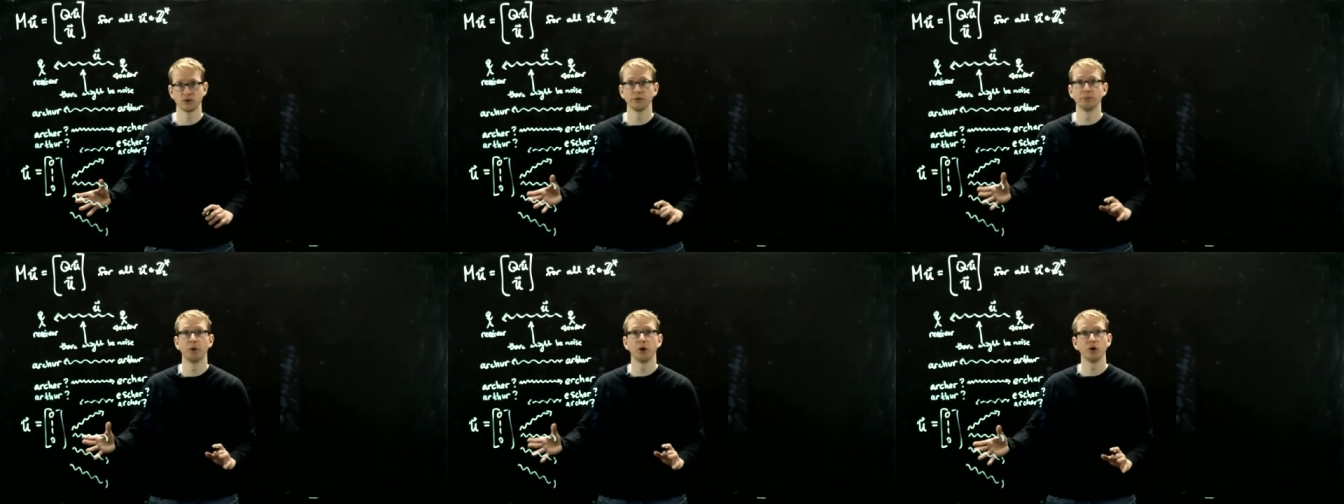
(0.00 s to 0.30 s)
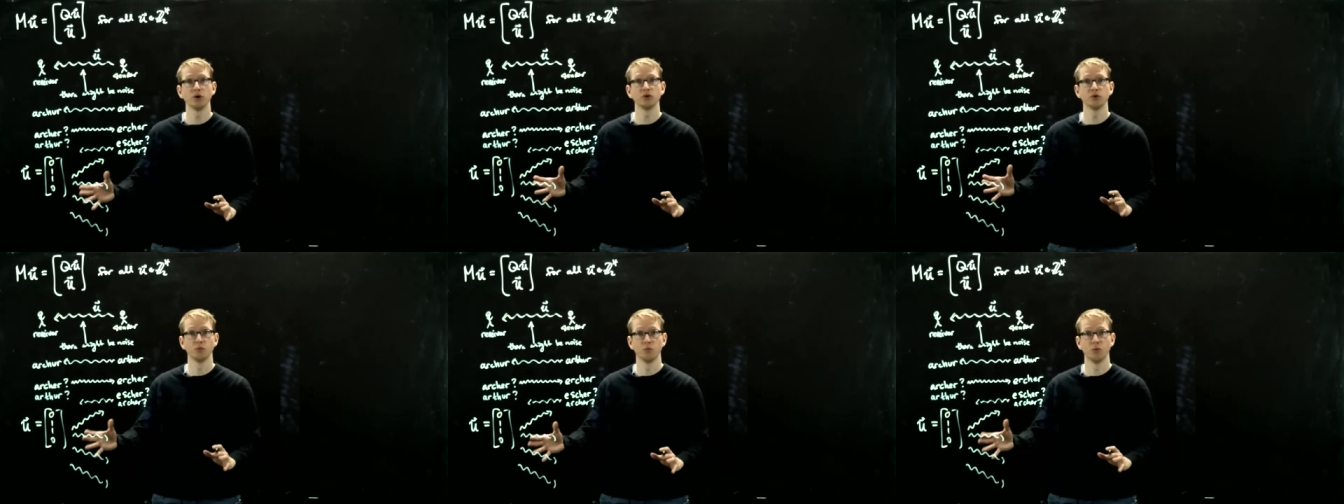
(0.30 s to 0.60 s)

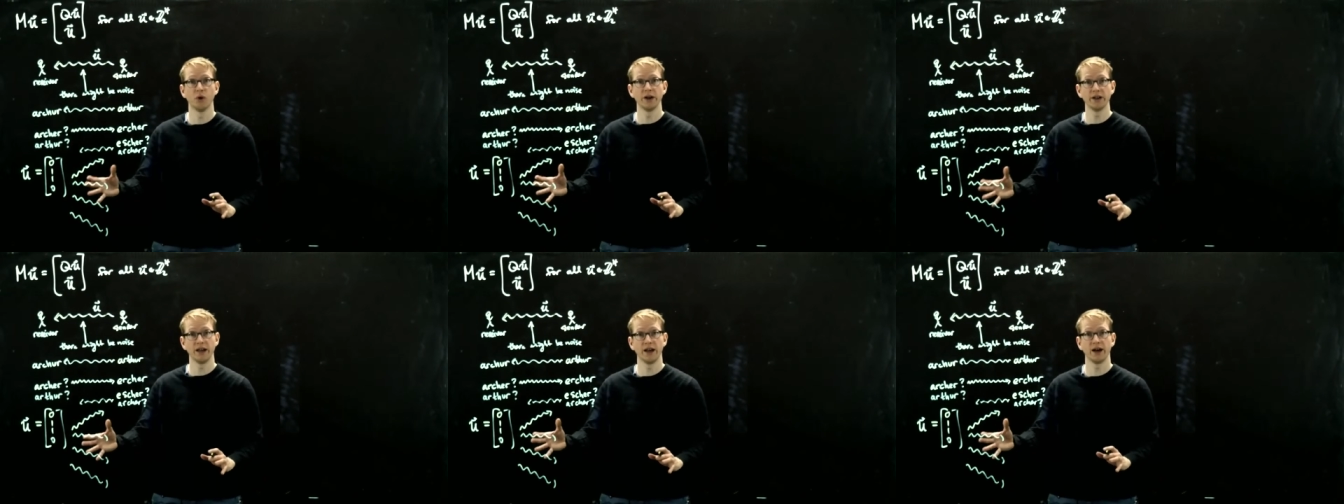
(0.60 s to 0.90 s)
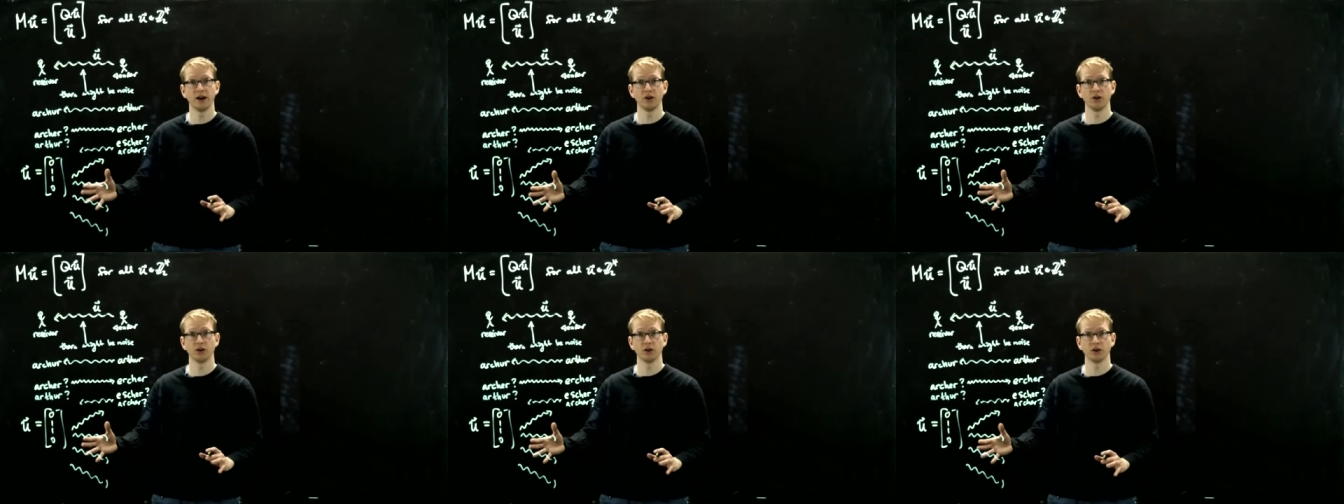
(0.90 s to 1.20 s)
suppose one
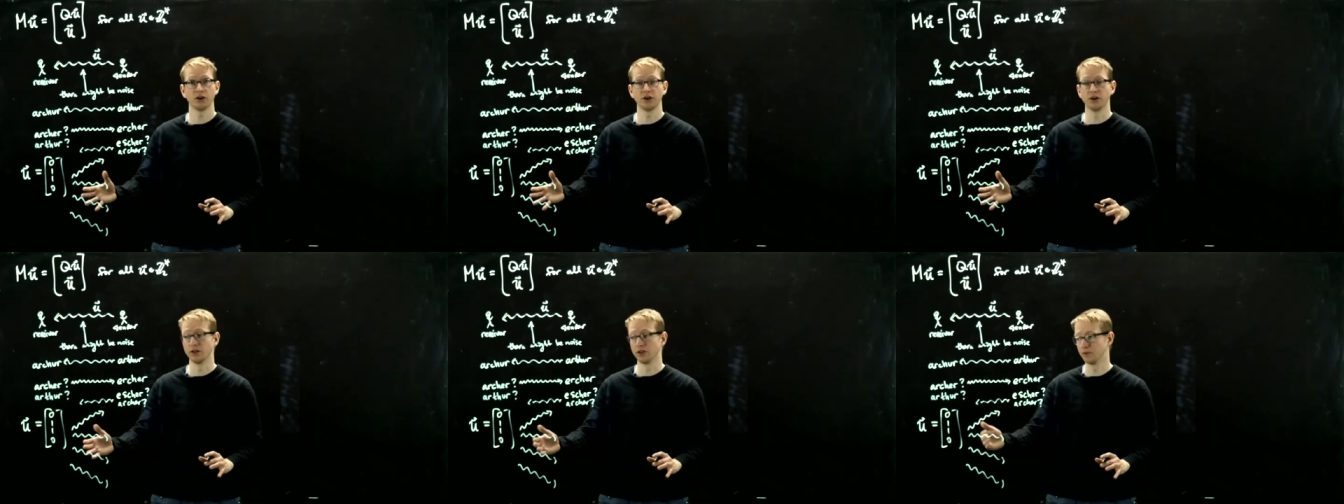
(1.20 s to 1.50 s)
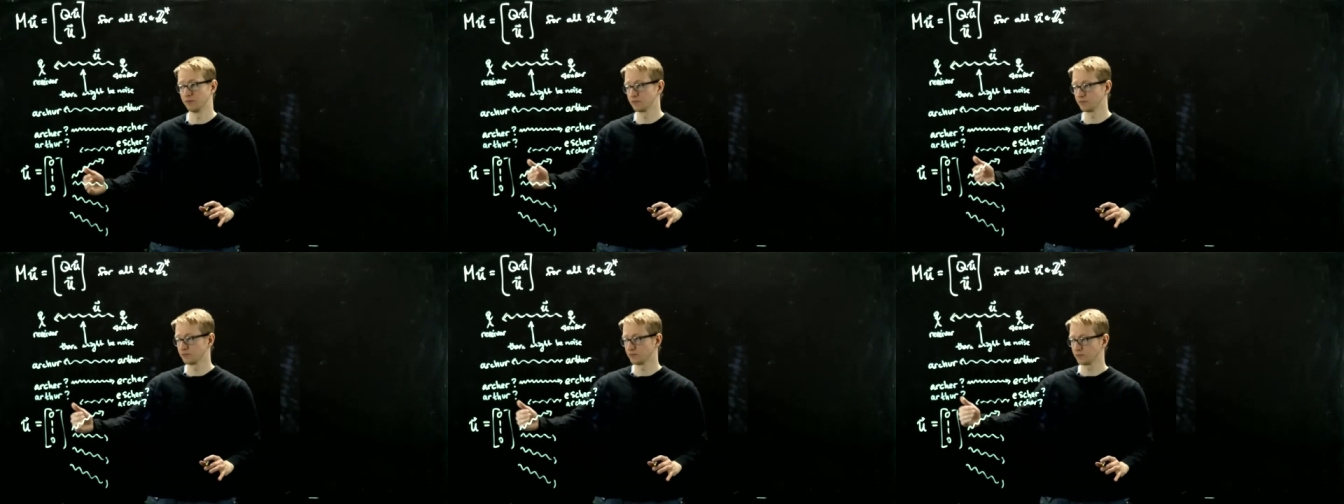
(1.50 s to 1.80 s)
error occurred,
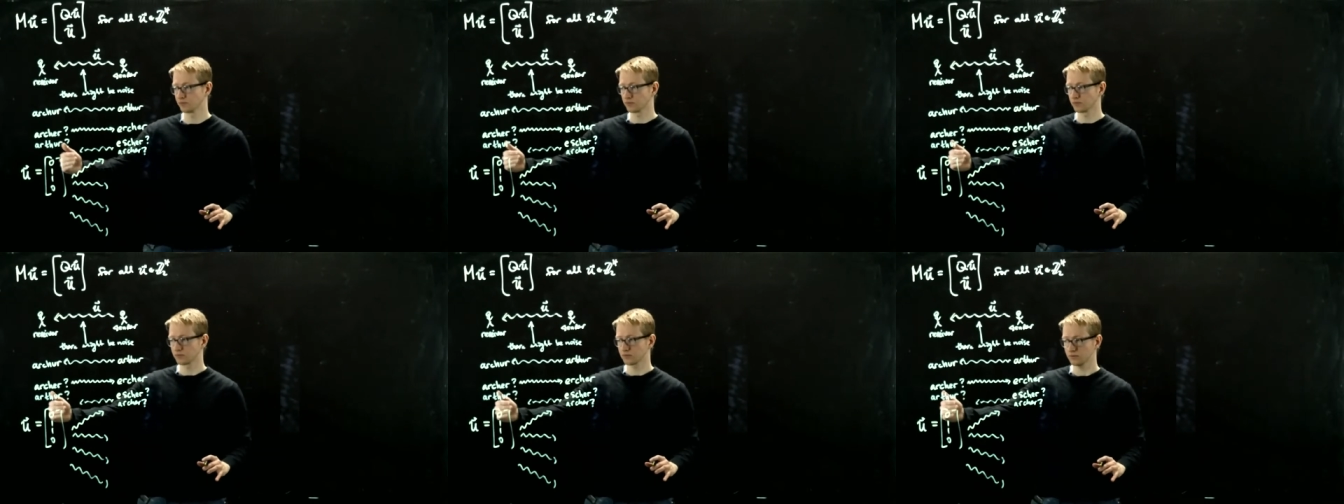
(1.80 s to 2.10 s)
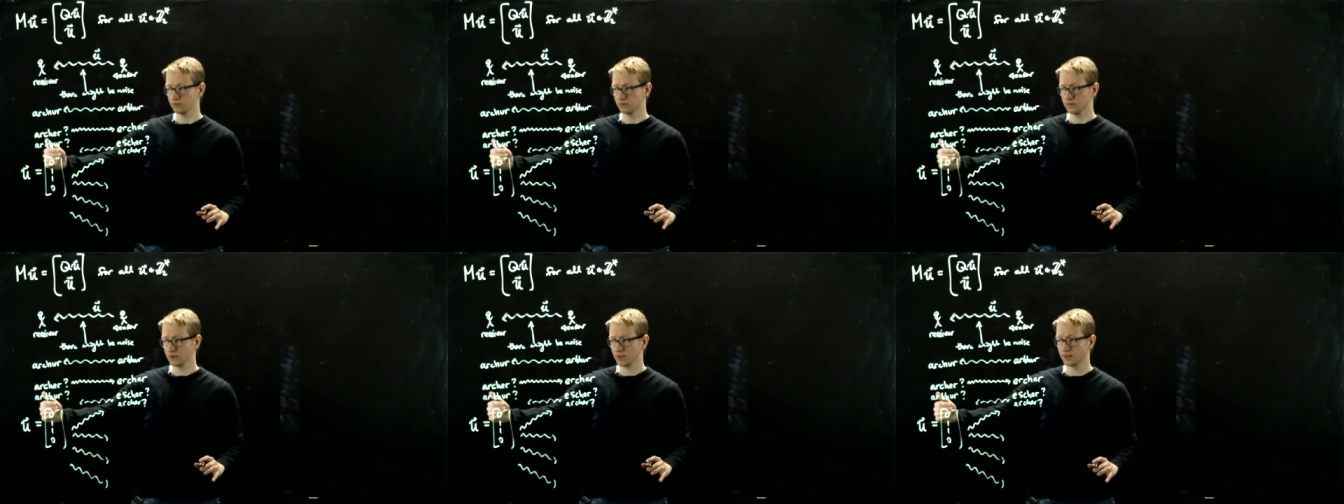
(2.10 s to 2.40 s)

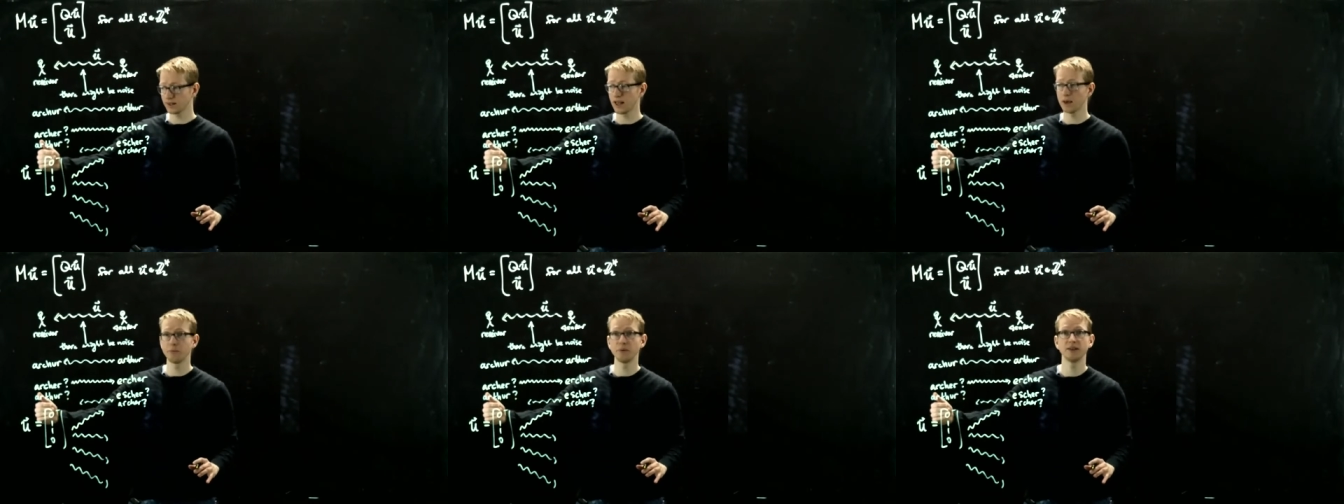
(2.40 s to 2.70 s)
that